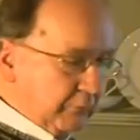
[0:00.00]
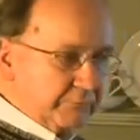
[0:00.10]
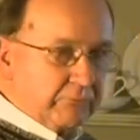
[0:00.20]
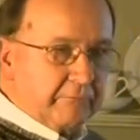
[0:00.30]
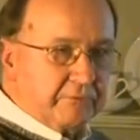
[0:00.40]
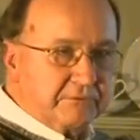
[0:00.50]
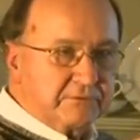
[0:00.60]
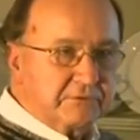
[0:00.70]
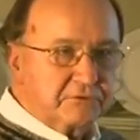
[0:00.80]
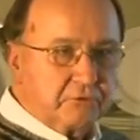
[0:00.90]
was
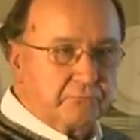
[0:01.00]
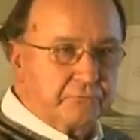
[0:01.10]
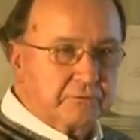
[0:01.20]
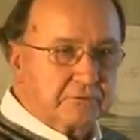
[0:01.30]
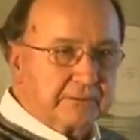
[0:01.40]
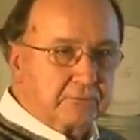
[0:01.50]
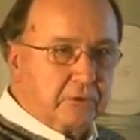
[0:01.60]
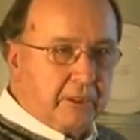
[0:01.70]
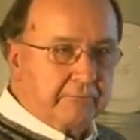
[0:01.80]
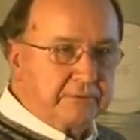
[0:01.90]
rivers and so forth, like
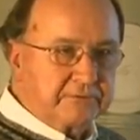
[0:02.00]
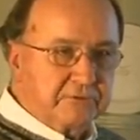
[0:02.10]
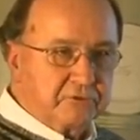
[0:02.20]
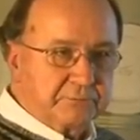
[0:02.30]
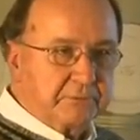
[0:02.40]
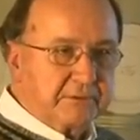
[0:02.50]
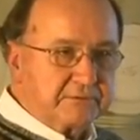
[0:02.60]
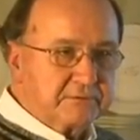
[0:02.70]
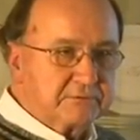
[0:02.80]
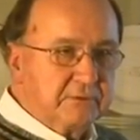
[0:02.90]
Lawrence and those
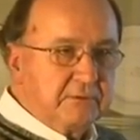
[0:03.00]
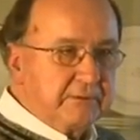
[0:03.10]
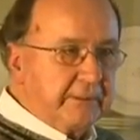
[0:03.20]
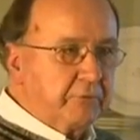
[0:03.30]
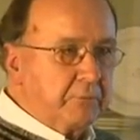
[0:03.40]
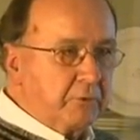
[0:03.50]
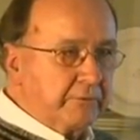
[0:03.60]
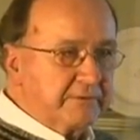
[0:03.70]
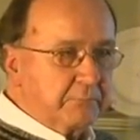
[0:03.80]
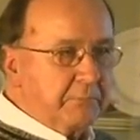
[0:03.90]
places. They were more
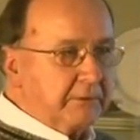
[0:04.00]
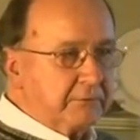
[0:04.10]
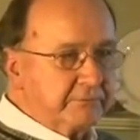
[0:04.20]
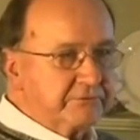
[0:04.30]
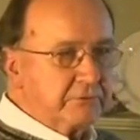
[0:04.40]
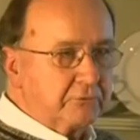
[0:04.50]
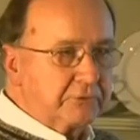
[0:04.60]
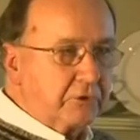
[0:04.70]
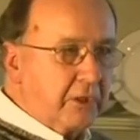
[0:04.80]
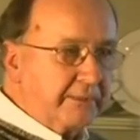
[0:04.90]
into mills, you know,
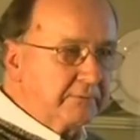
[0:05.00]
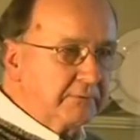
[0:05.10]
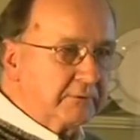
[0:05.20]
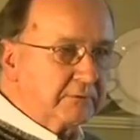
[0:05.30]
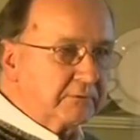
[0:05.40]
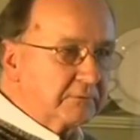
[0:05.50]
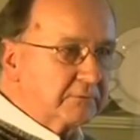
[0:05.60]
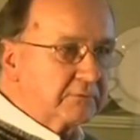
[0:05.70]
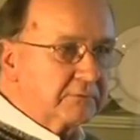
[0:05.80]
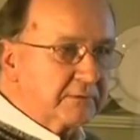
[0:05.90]
cotton and
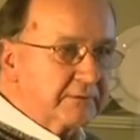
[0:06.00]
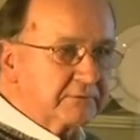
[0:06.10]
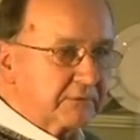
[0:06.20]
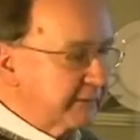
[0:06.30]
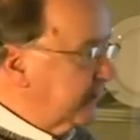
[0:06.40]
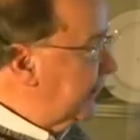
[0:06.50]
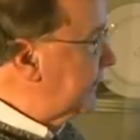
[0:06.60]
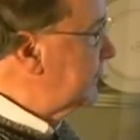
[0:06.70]
and things like that.